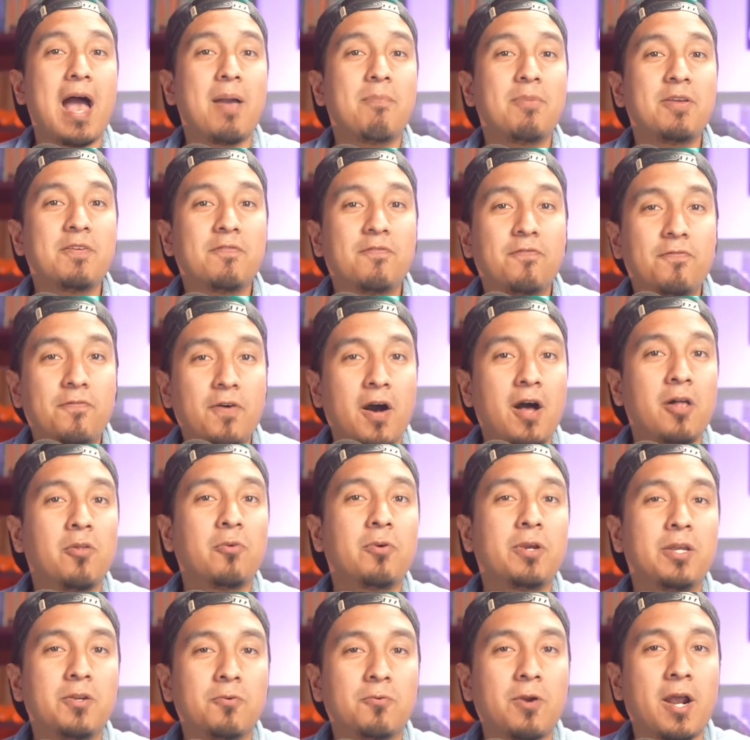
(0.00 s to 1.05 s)
I've been
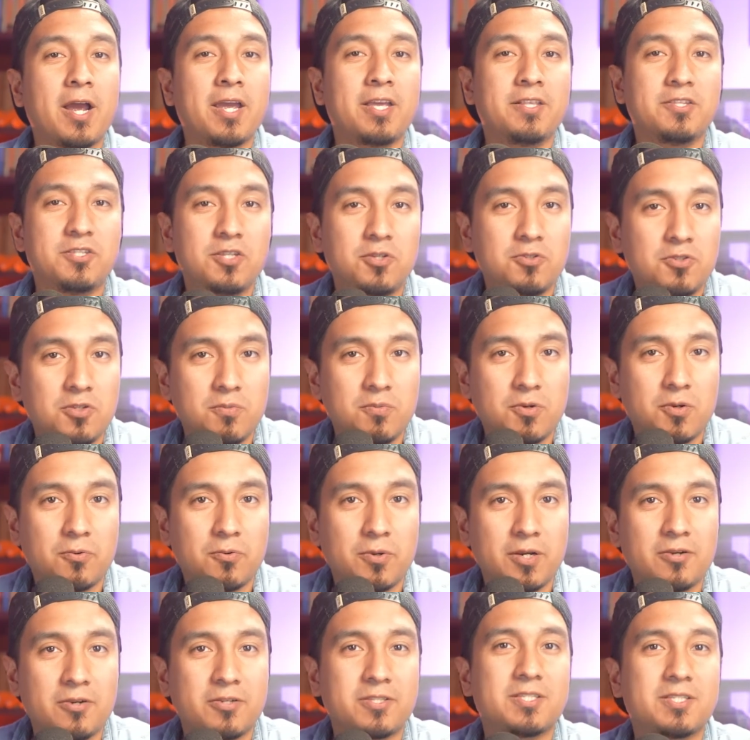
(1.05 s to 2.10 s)
following Ryan's YouTube
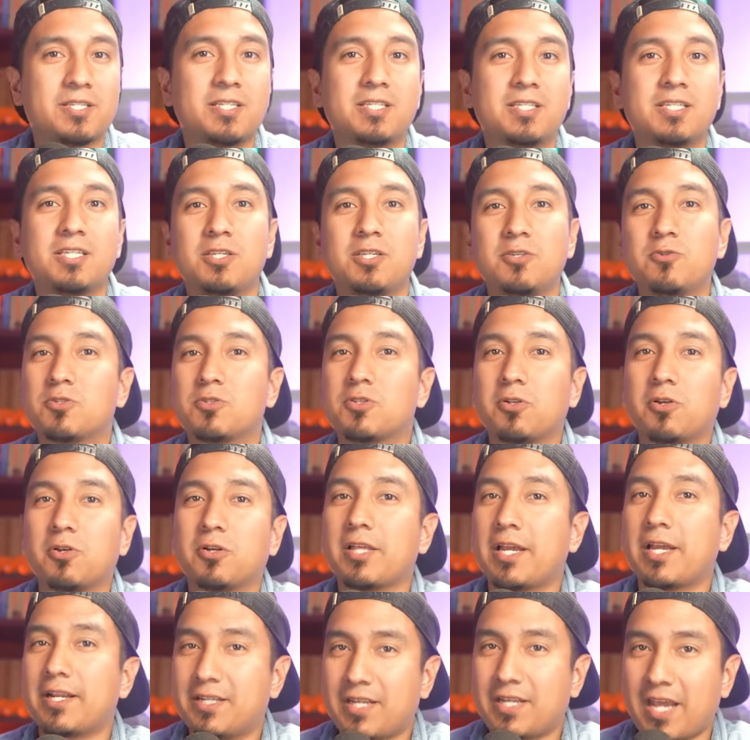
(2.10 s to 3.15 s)
career since he used to look
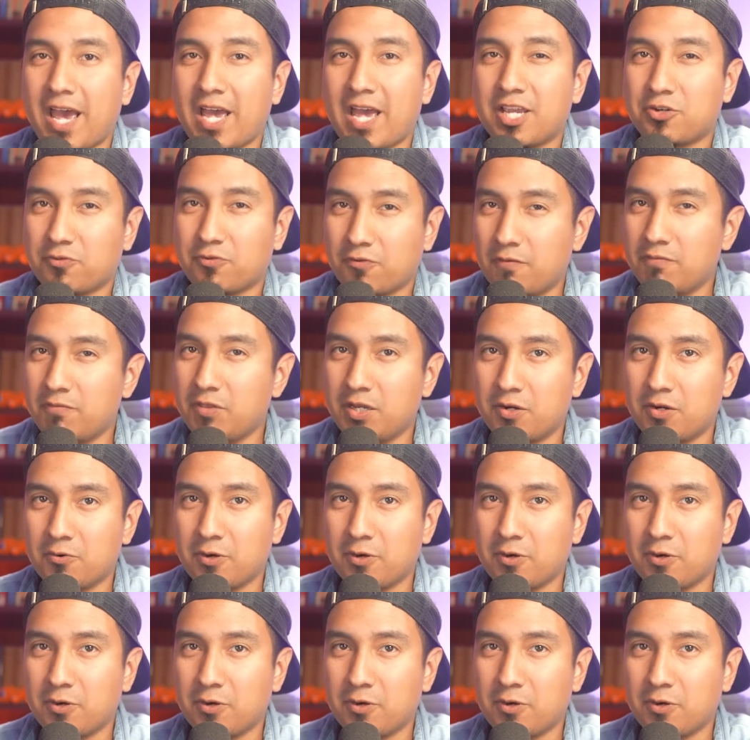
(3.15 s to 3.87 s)
like Dash from The